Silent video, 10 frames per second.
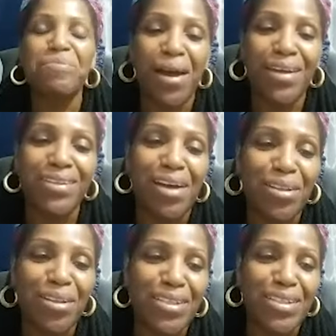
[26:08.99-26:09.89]
by
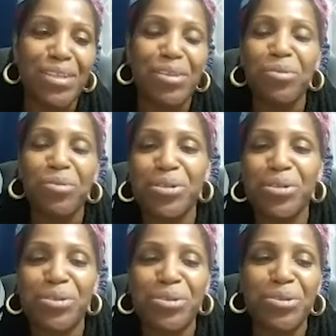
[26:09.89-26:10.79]
acknowledging the
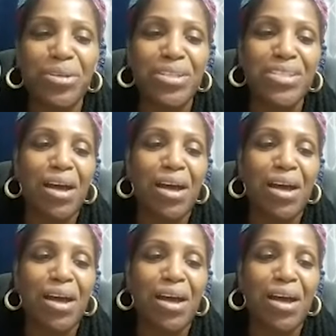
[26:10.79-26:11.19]
original stewards